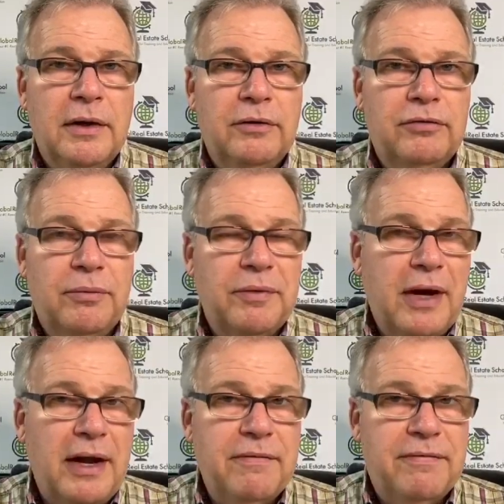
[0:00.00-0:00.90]
So we've
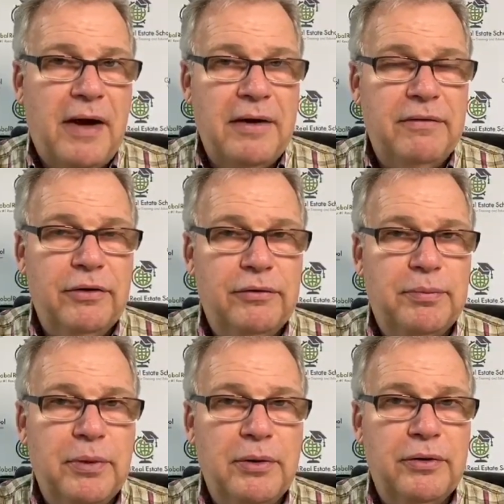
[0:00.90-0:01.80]
got to have 5 years
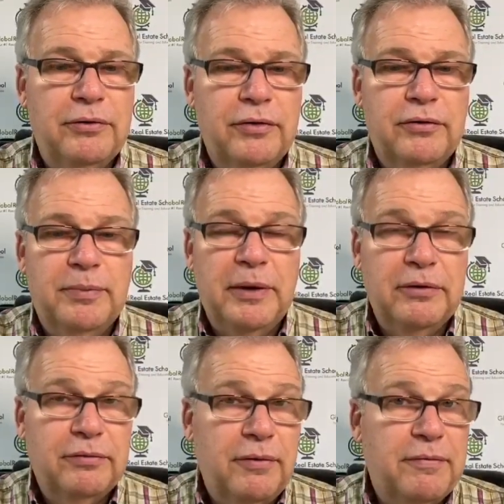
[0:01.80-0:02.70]
broker's
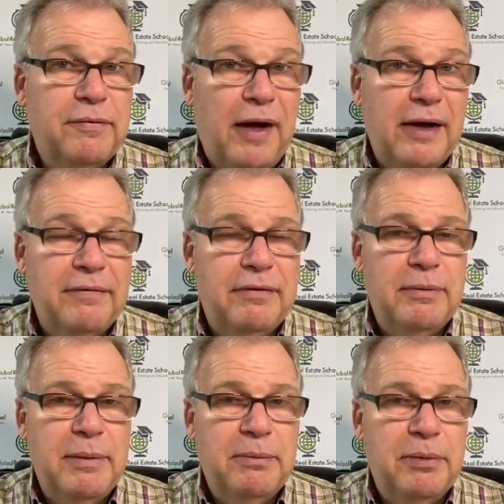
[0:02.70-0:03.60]
experience for 5 of the
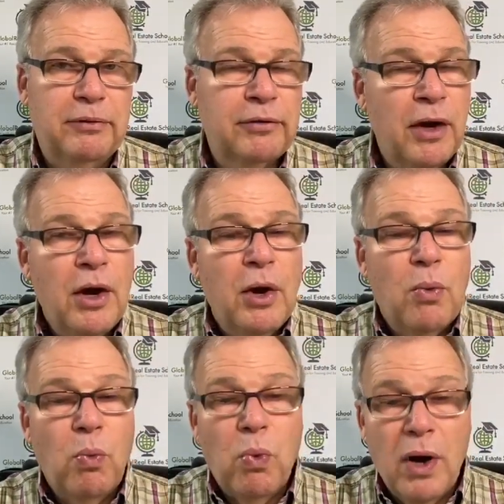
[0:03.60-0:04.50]
members.
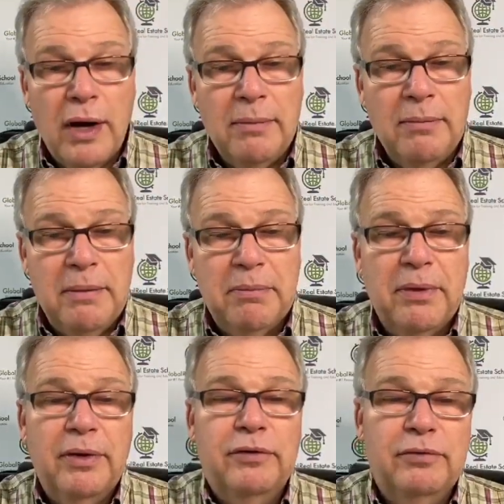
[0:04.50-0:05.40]
1
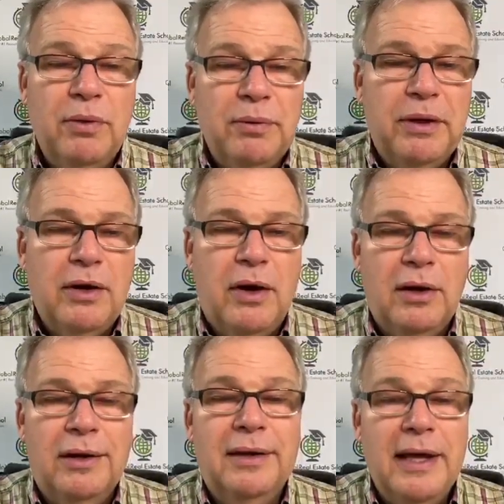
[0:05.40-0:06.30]
member is what we
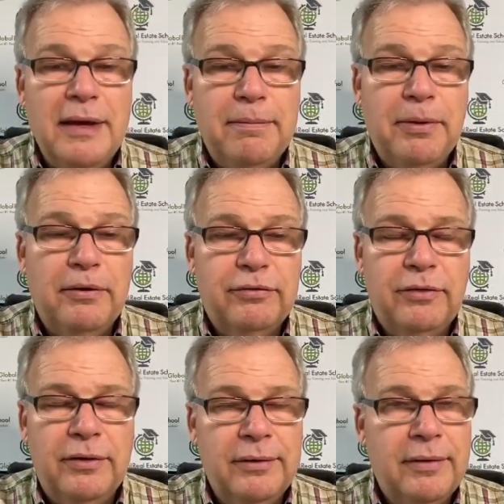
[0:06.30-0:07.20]
call a lay
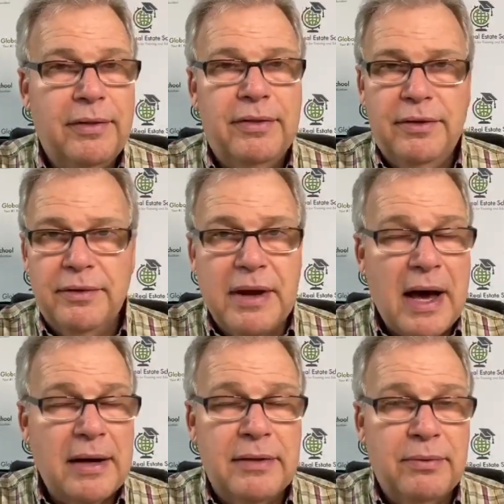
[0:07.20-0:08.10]
person. They're
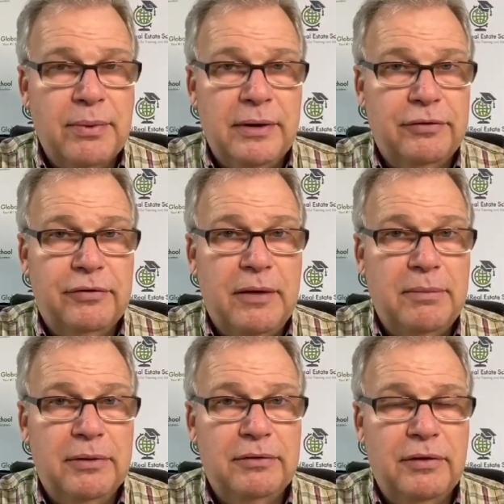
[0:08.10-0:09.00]
not in the real estate
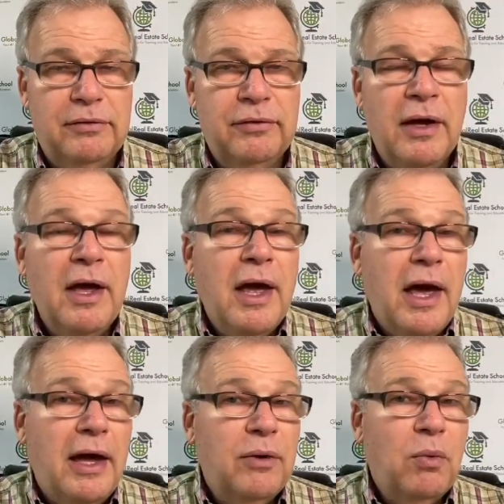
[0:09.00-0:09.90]
business.
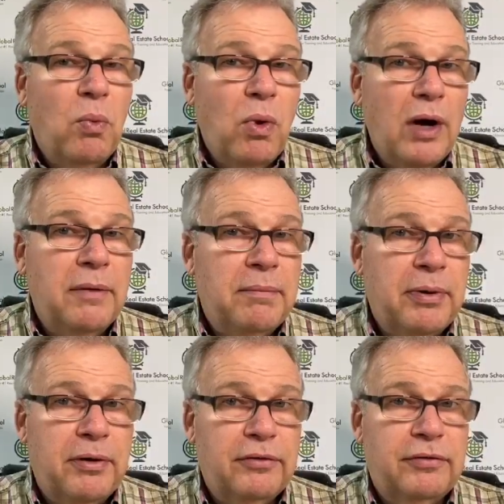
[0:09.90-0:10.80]
And 1
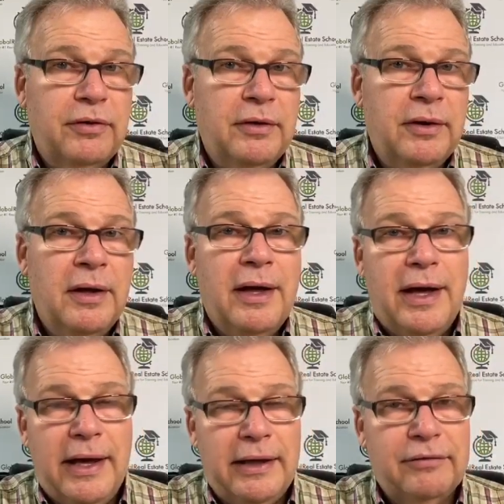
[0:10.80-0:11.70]
person
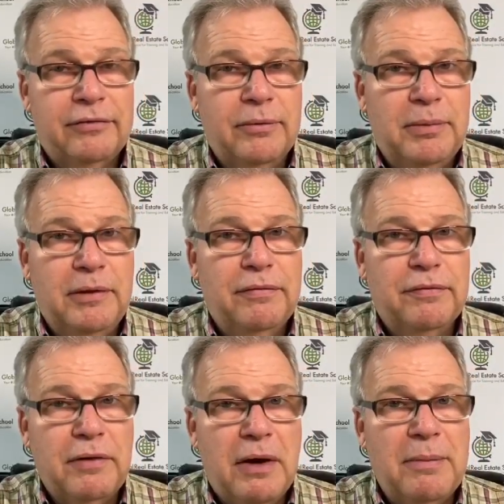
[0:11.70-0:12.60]
has to be
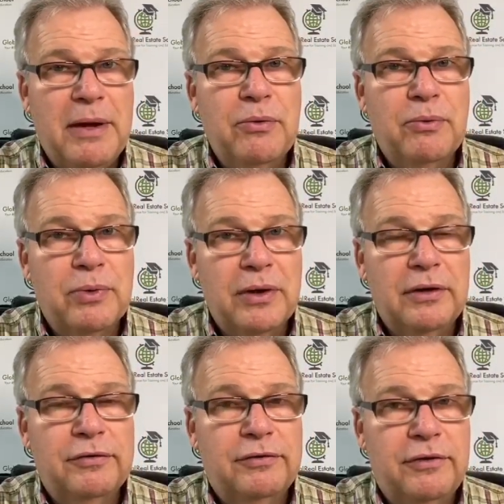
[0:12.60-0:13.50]
from a
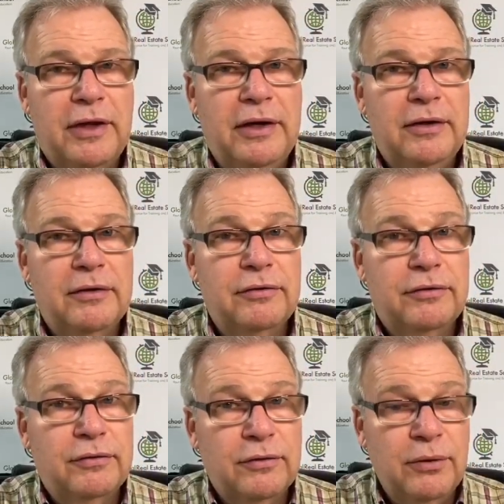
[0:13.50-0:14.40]
real estate
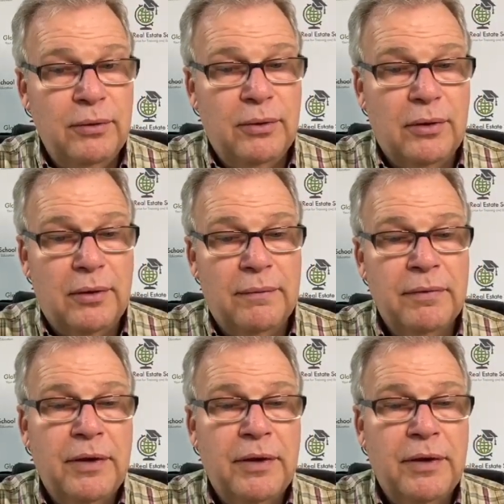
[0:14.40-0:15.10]
school.